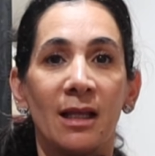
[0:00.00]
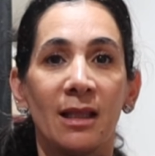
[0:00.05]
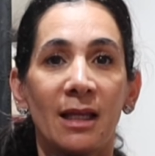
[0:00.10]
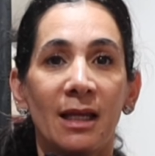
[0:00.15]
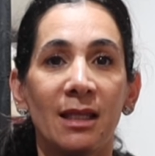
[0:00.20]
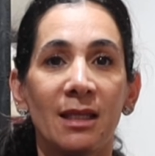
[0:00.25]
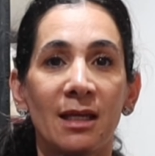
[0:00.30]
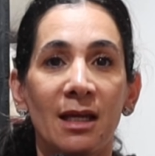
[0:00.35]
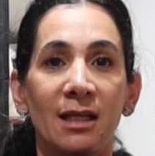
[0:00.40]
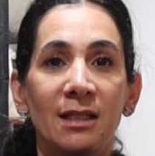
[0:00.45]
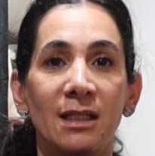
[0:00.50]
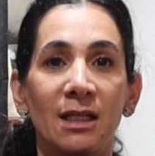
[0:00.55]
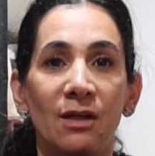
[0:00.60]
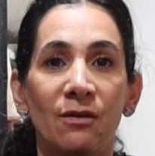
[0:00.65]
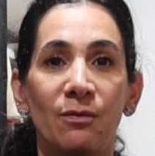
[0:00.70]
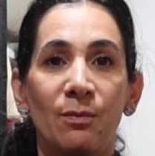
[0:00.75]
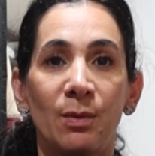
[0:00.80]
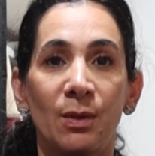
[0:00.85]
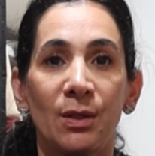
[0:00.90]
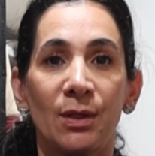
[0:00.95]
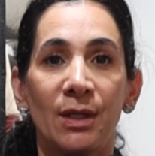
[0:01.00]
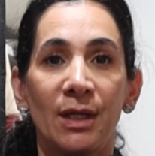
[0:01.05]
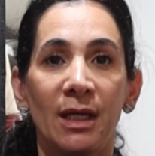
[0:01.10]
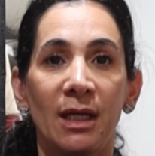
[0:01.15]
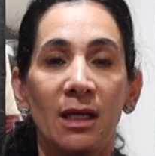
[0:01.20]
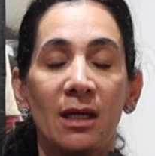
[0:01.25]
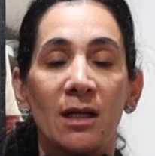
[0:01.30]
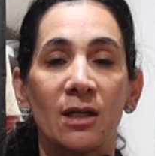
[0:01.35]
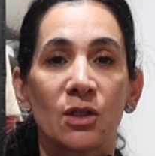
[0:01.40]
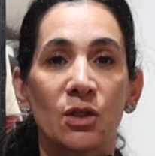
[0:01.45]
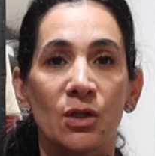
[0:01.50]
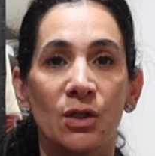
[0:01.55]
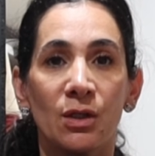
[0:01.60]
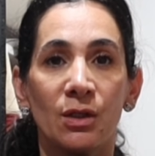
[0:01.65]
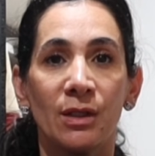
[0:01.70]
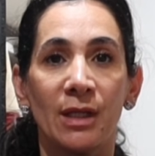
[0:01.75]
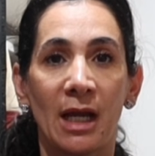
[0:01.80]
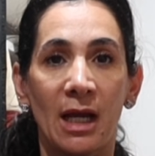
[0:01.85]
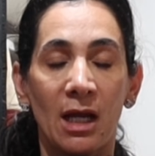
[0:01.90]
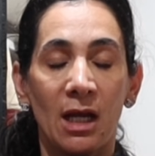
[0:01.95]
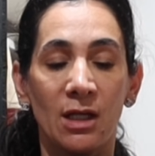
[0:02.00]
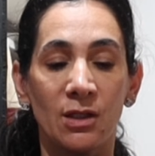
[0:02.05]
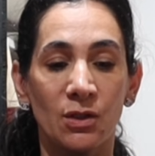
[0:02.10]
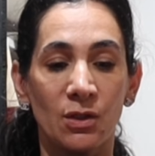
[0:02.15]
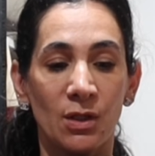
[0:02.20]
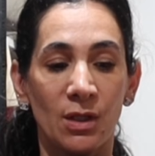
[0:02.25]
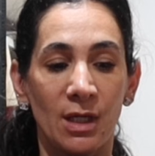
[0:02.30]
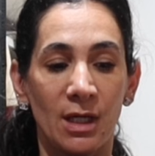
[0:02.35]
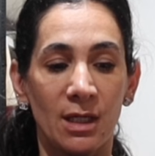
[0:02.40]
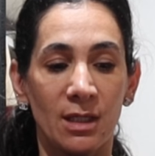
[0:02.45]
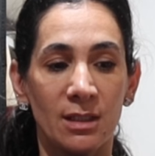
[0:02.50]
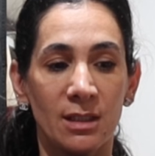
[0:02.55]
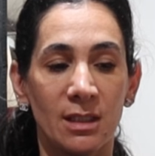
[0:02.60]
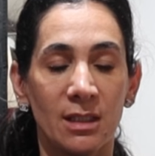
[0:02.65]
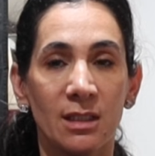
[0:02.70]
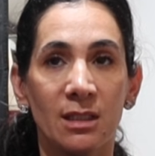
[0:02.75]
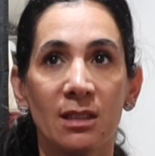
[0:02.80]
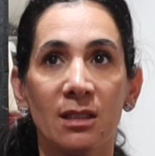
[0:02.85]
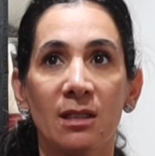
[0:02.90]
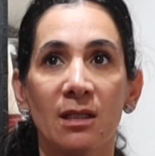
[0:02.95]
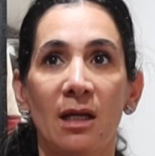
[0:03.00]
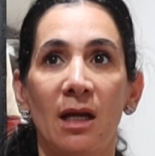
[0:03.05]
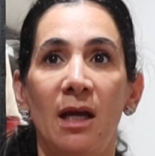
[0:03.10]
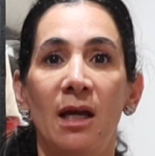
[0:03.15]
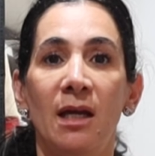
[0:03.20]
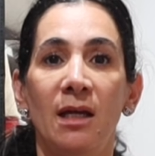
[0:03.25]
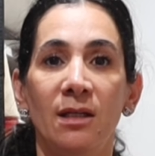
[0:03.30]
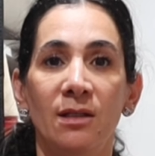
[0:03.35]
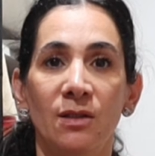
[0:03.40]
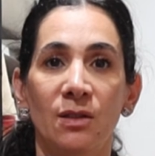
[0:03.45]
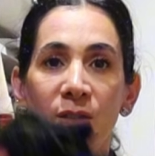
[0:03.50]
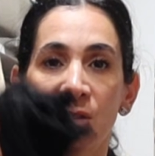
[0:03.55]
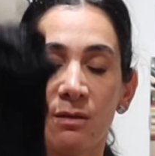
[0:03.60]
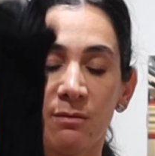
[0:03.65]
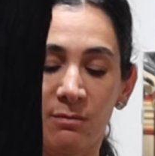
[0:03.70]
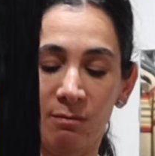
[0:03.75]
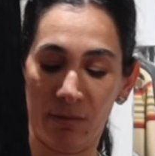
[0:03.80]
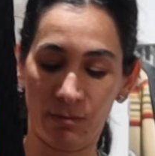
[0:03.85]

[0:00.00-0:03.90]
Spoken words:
I like the idea of putting a turtleneck under this and